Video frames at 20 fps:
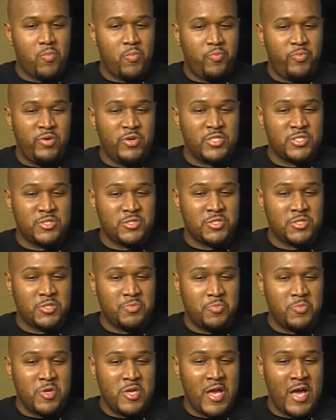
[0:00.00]
pushed
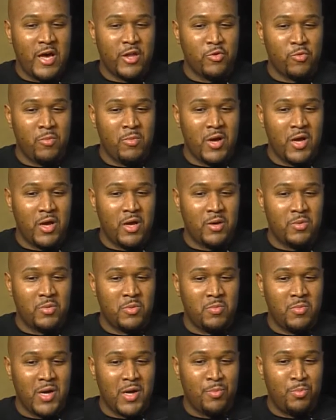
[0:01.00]
me out of
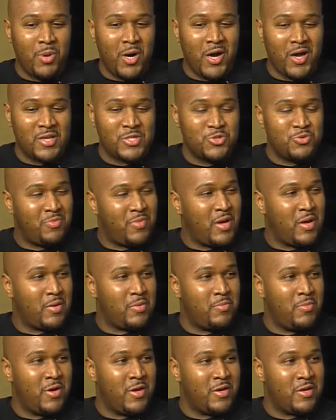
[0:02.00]
my box and
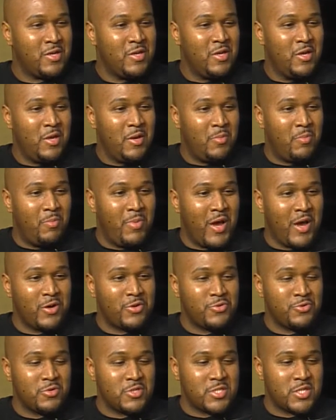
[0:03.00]
my
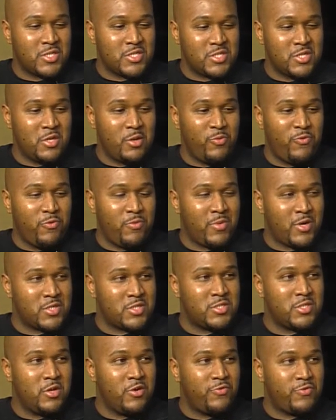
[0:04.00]
boundaries I set up for
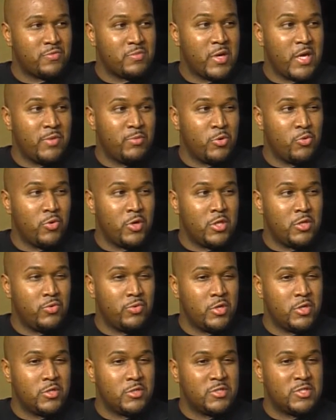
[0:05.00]
myself, and made me really,
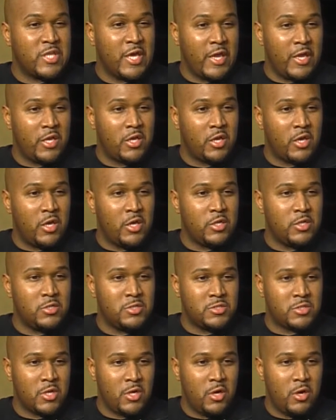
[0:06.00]
really think. And
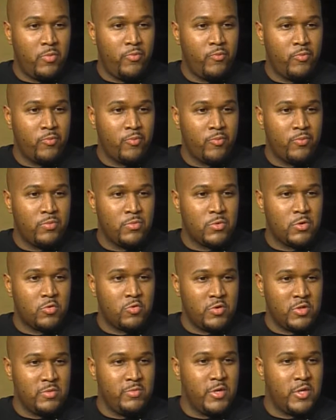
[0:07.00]
it's
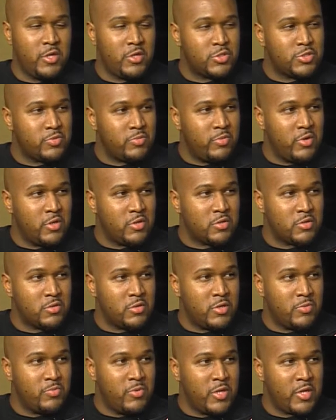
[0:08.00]
really been instrumental
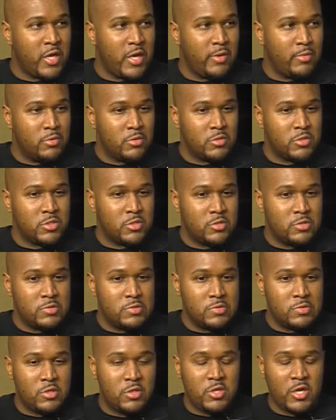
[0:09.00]
in being able
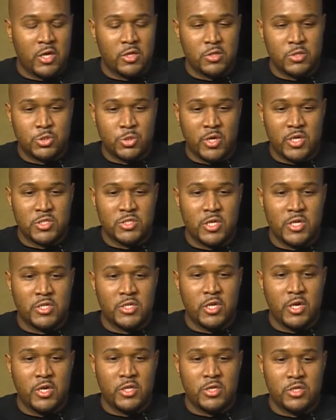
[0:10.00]
to kind of translate
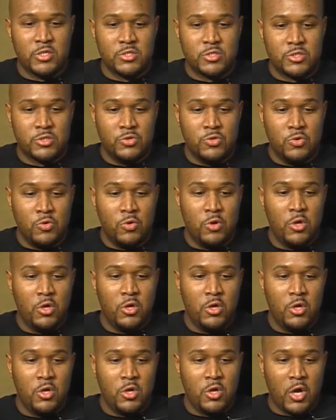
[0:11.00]
that into
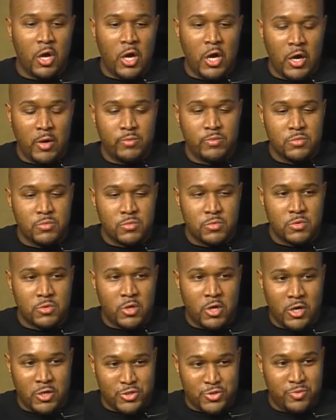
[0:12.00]
the
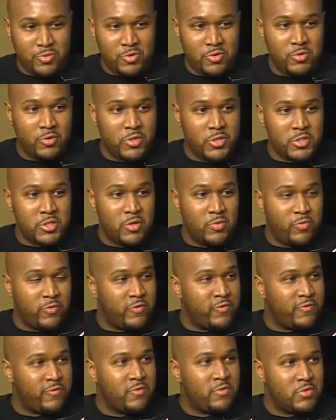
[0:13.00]
entrepreneurship
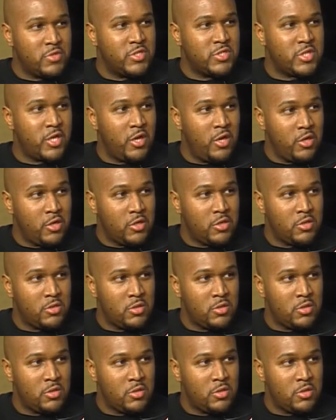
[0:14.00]
of designing.